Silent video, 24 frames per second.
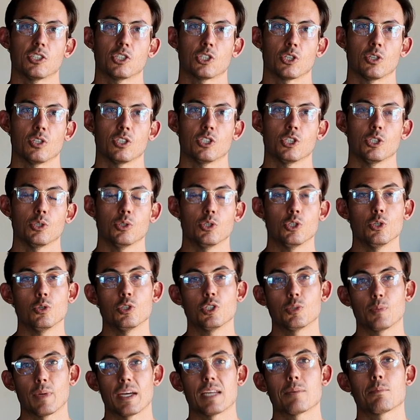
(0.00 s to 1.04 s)
sure that you do
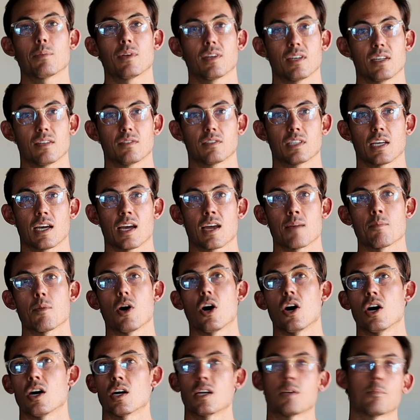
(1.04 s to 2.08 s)
spend plenty of time
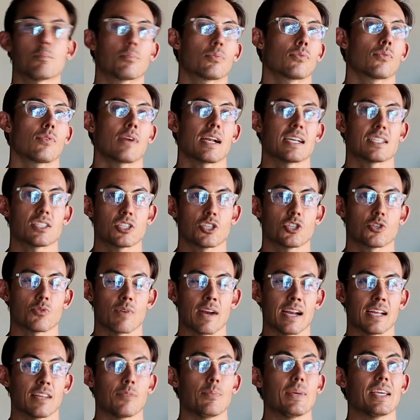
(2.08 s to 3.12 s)
on press
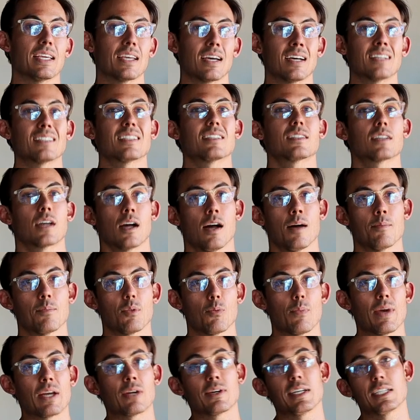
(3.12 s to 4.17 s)
strength because it's
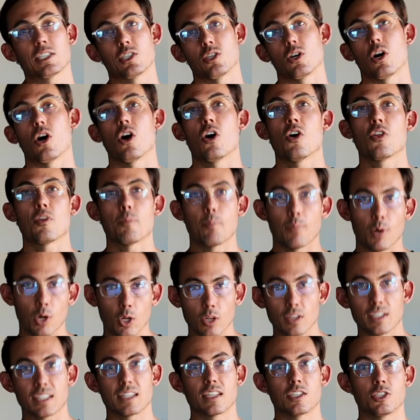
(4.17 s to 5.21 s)
complementary to all the
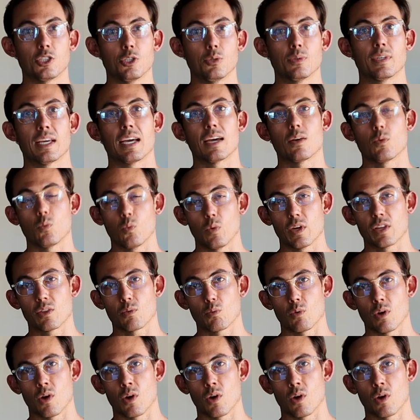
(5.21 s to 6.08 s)
pulling that you get with